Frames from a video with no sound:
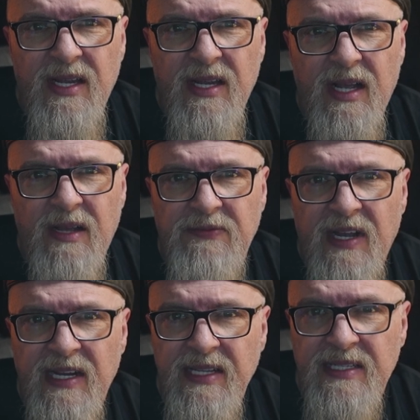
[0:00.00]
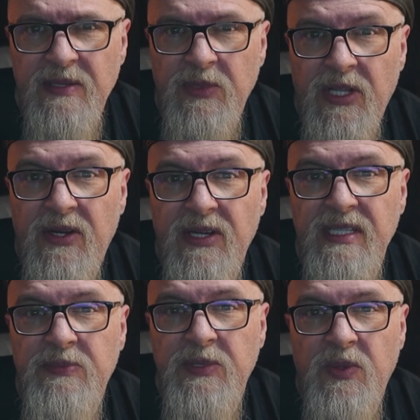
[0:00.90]
of finding
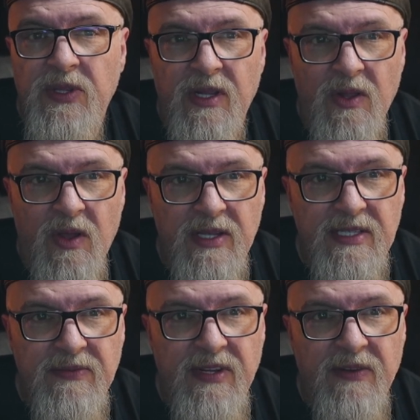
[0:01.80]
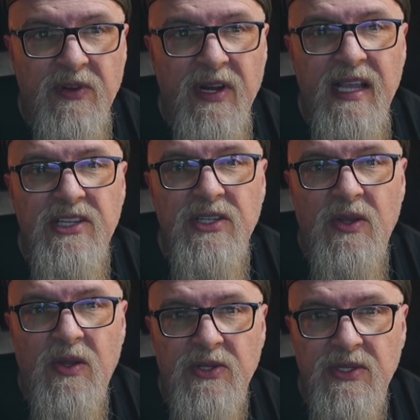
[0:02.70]
similarities between the laws of different ancient
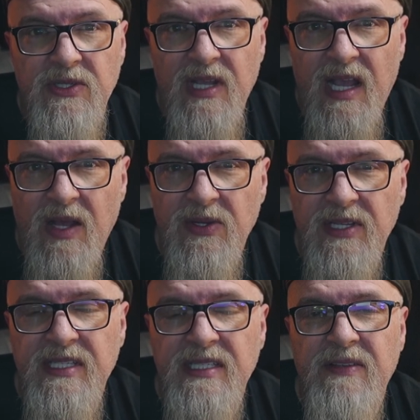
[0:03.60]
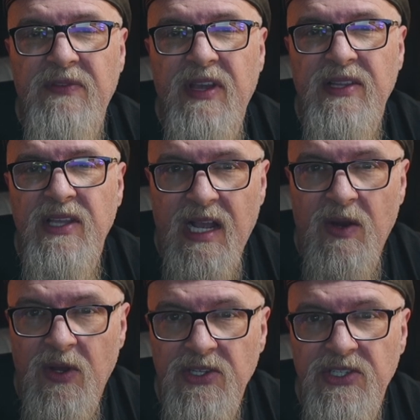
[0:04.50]
cultures? How does this affect
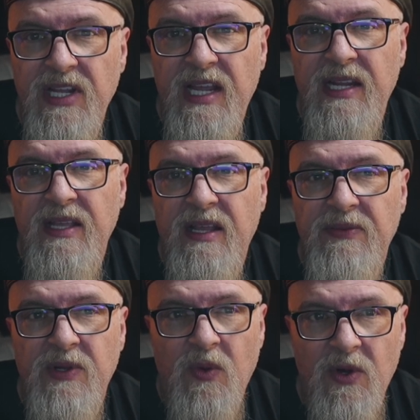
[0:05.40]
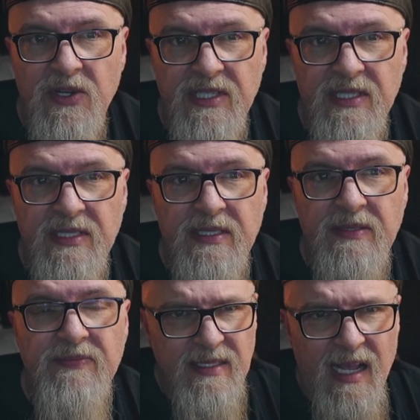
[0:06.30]
our understanding of their origins?
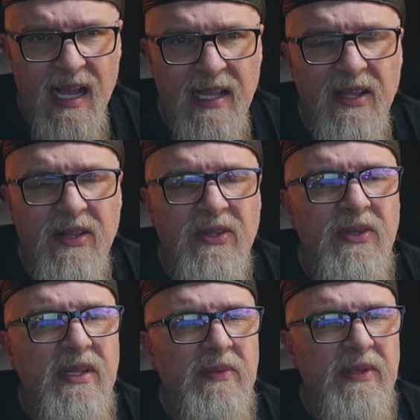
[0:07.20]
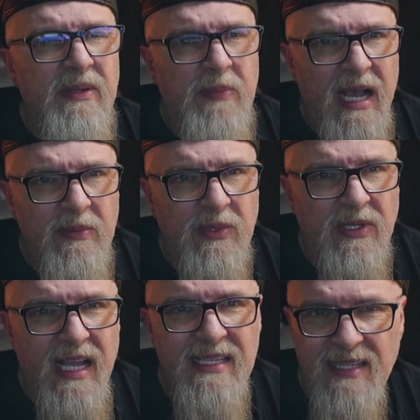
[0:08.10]
I conclude the
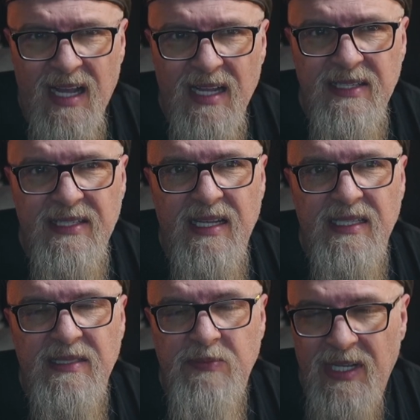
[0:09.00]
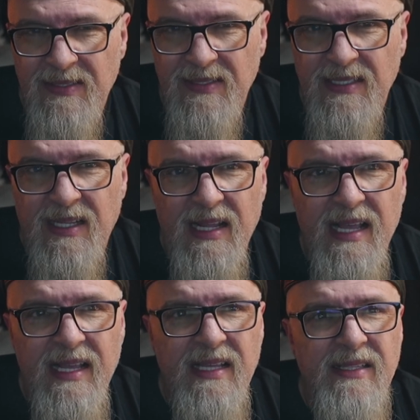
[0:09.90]
Bible as nonsense, but
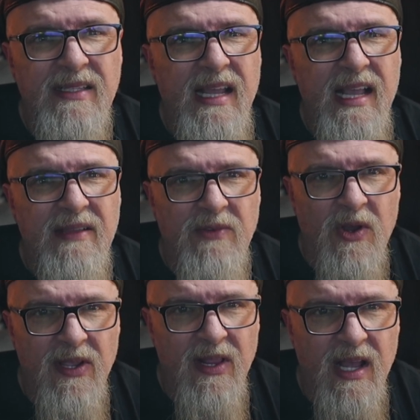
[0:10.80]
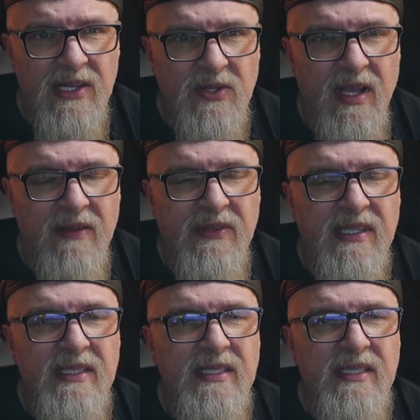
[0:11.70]
lack of archaeological
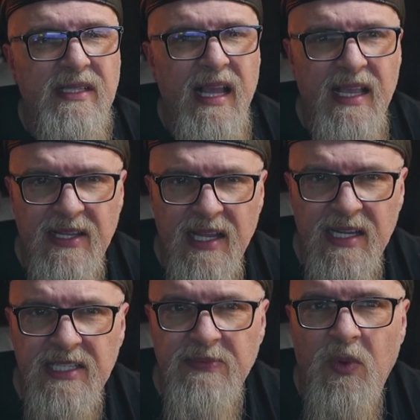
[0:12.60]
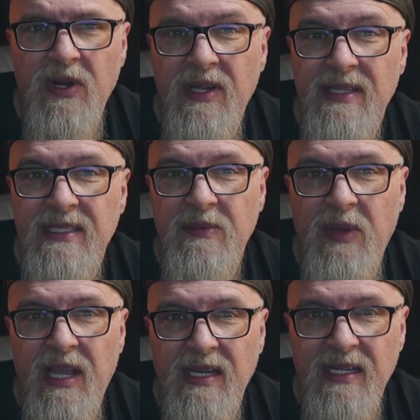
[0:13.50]
evidence. A contentious point in this
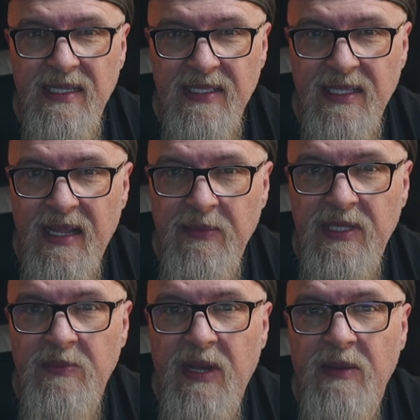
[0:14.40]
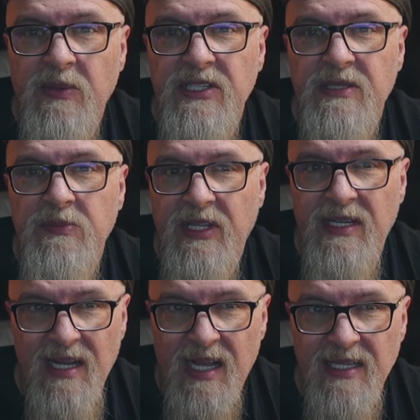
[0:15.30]
debate is the claim that the Bible is complete
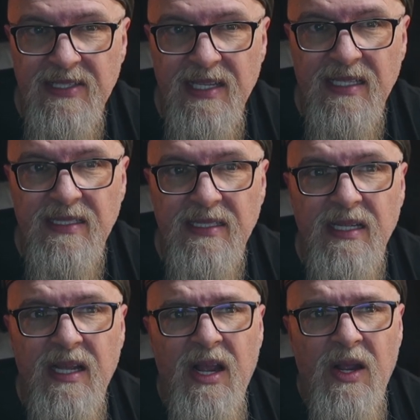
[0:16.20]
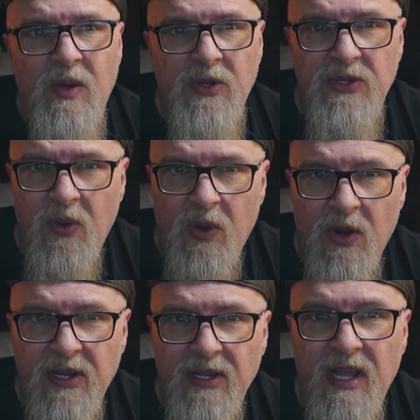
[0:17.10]
nonsense, with no
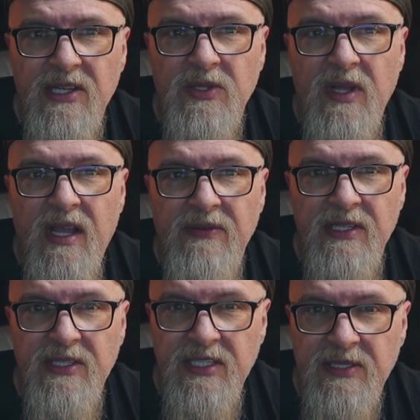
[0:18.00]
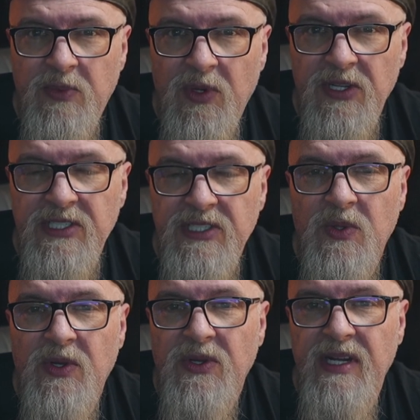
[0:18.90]
archaeological evidence to support its
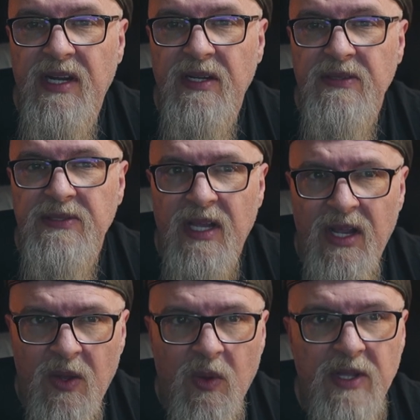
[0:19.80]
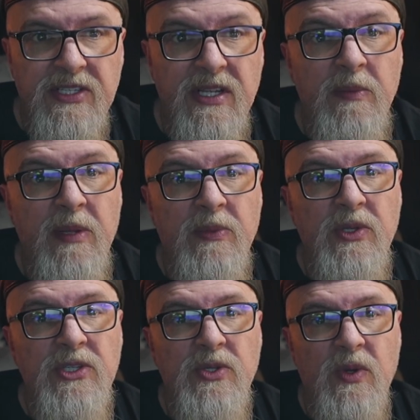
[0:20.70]
historical narratives. While some
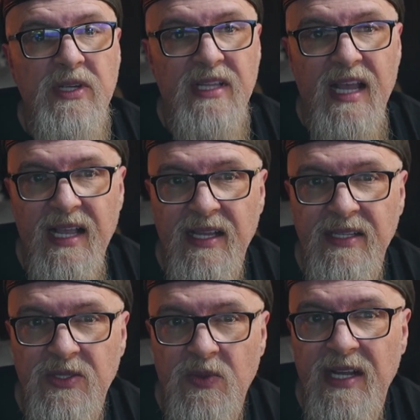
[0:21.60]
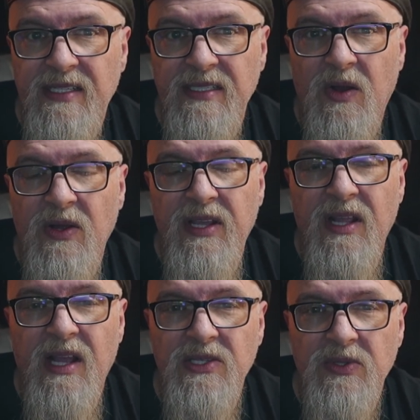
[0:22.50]
biblical stories lack direct
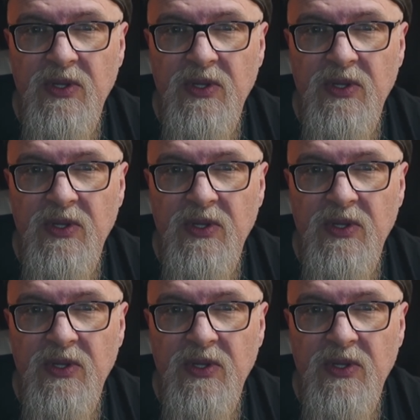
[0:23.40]
archaeological